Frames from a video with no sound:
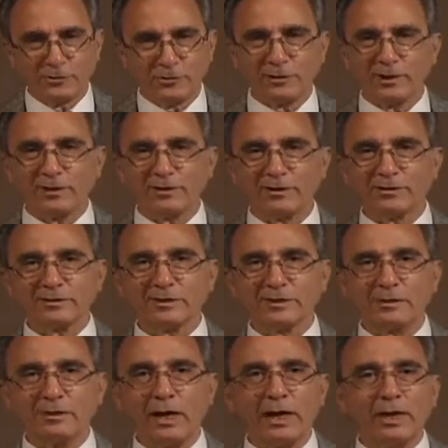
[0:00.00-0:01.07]
You're not on the
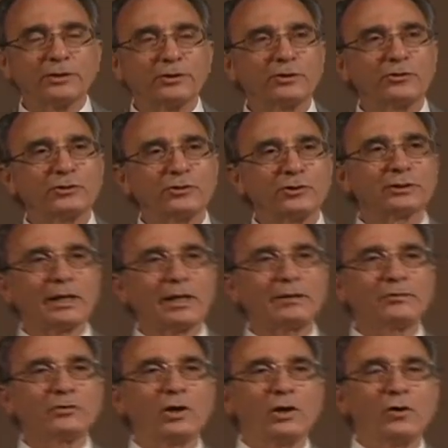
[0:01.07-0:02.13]
list.
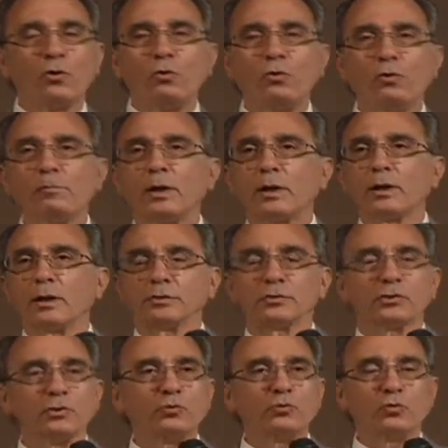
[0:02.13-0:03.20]
And who among us,
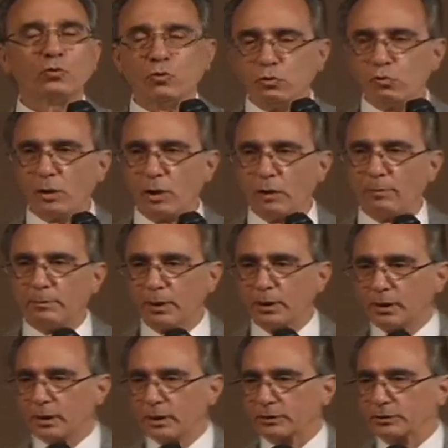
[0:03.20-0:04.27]
who, who
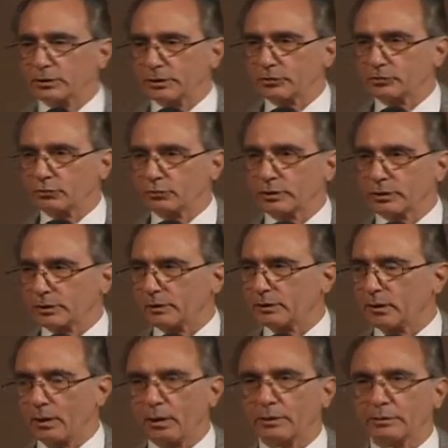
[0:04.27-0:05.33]
among us is really
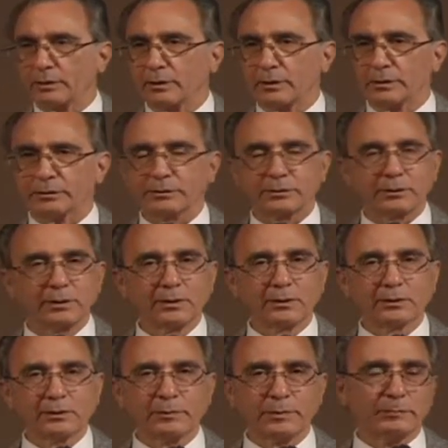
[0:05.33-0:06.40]
on the list
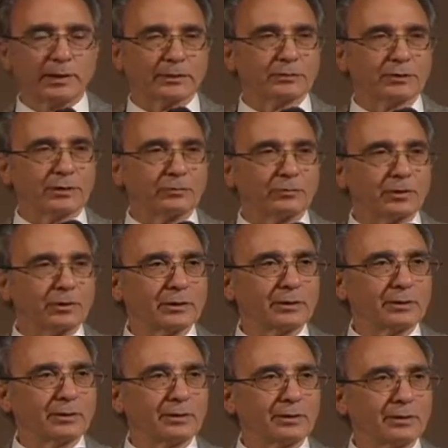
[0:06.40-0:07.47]
to be blessed anyway?
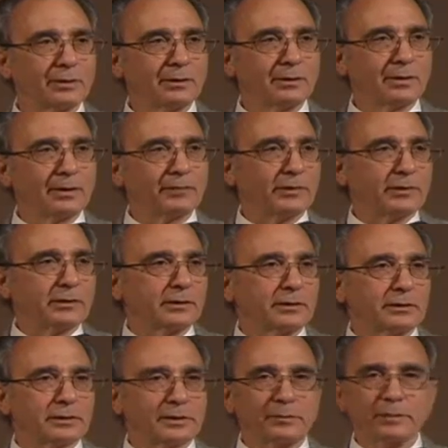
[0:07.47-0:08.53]
If any,
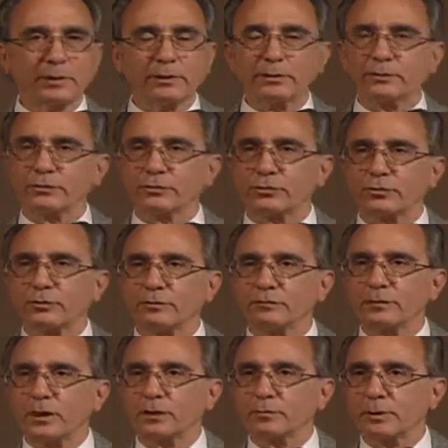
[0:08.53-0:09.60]
is anybody here deserve
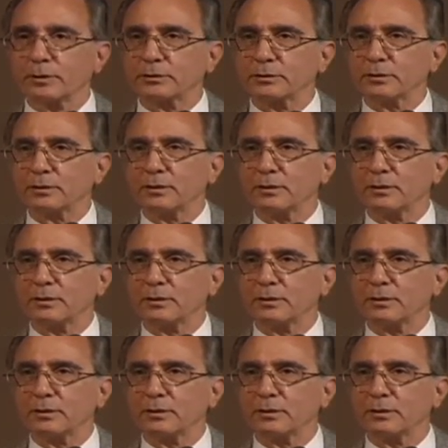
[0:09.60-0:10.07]
God's blessing?